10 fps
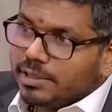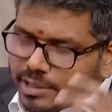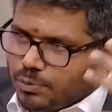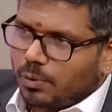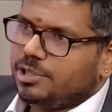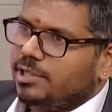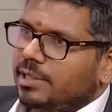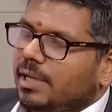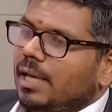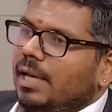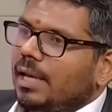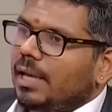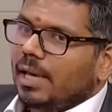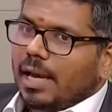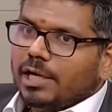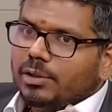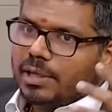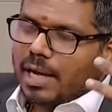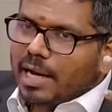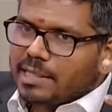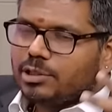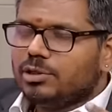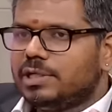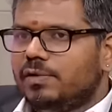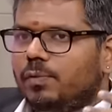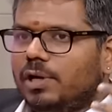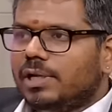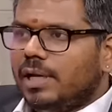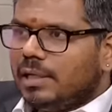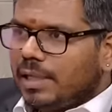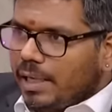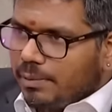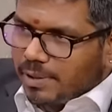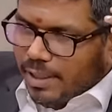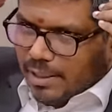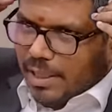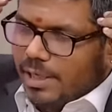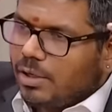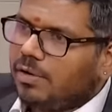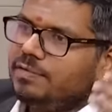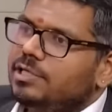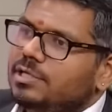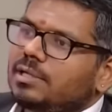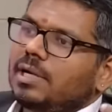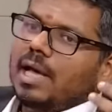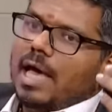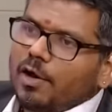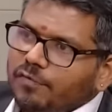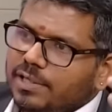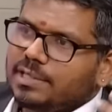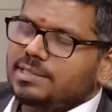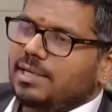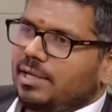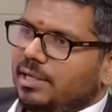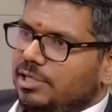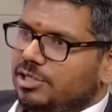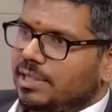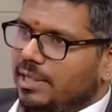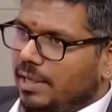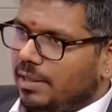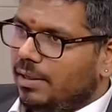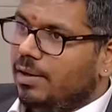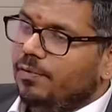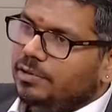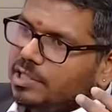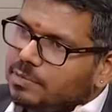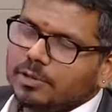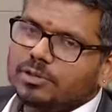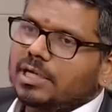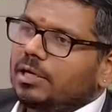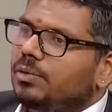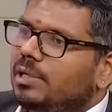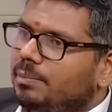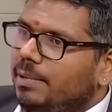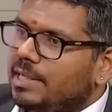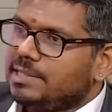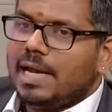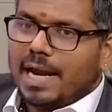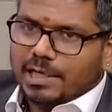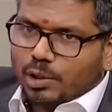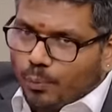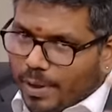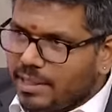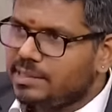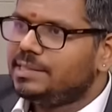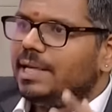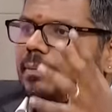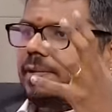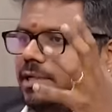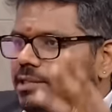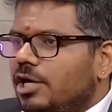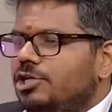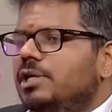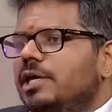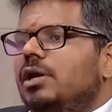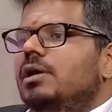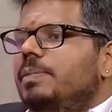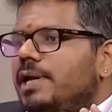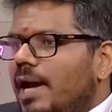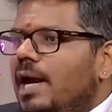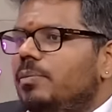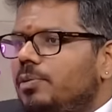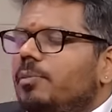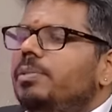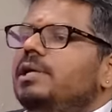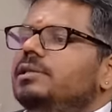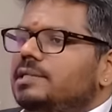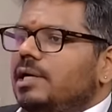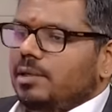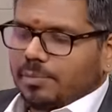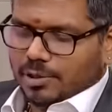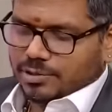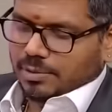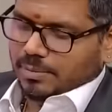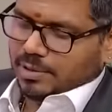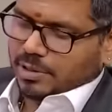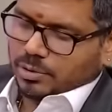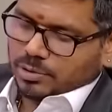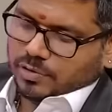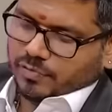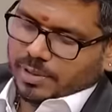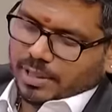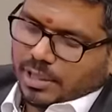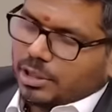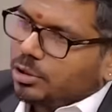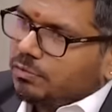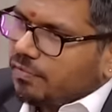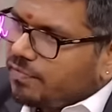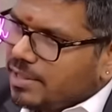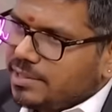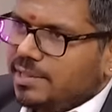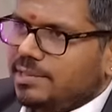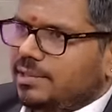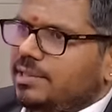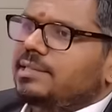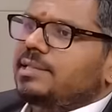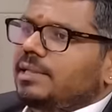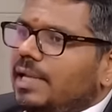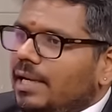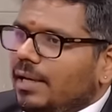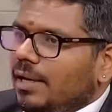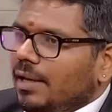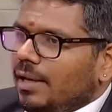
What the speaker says: Just watch it. And you'll ask yourself what an enlightening conversation Africans are indulging in with respect to the colonial past. And the very same discussion cannot be had properly in this country, because you'll be accused of being a Hindutva fascist, this and that.